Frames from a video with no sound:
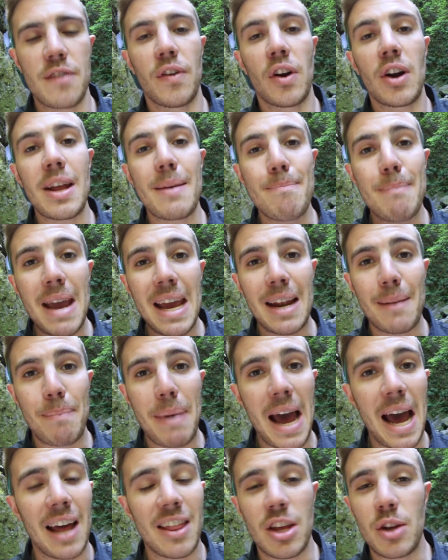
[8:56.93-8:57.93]
You've already made a
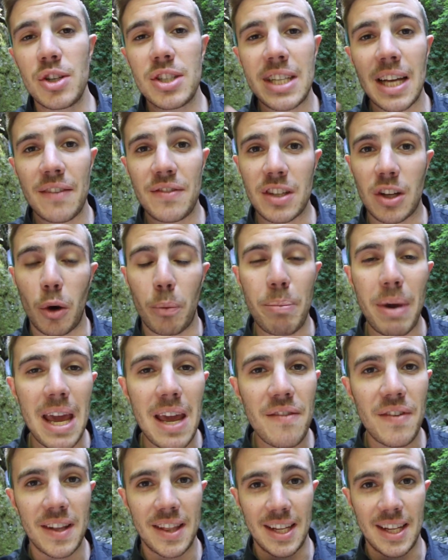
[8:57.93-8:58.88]
path. You just have to go pave